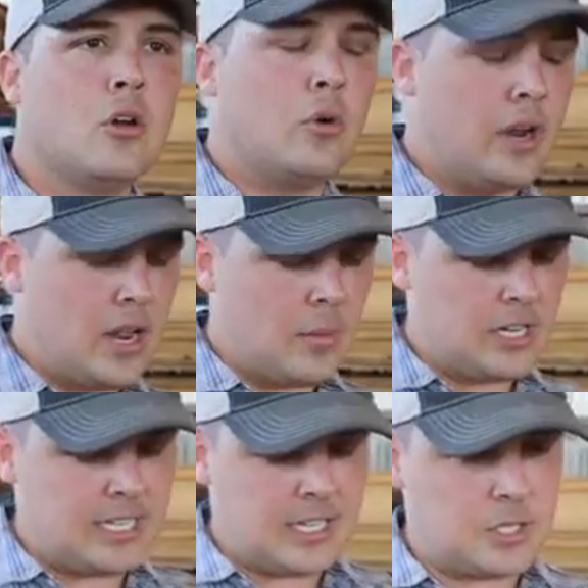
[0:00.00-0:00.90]
Right now I'm
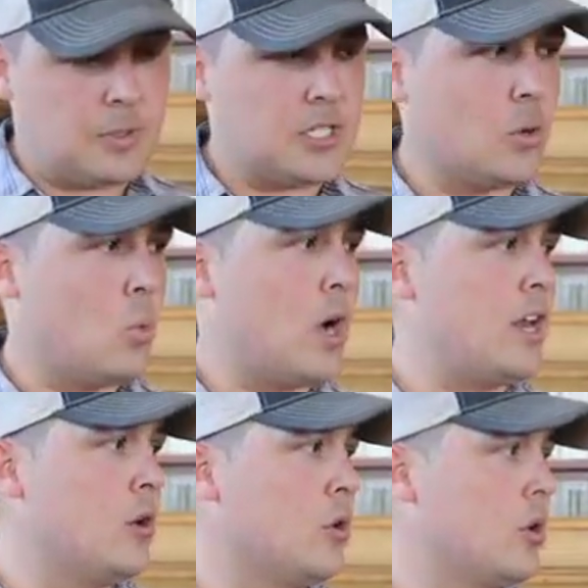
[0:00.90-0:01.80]
gonna take this piece of
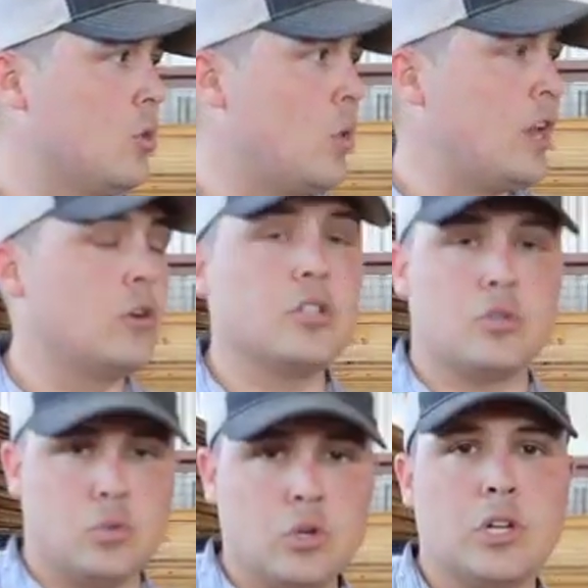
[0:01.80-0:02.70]
white oak. White oak
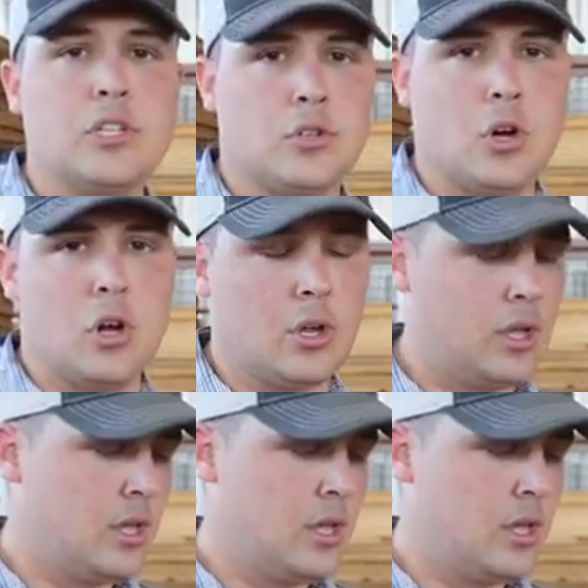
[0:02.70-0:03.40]
is really strong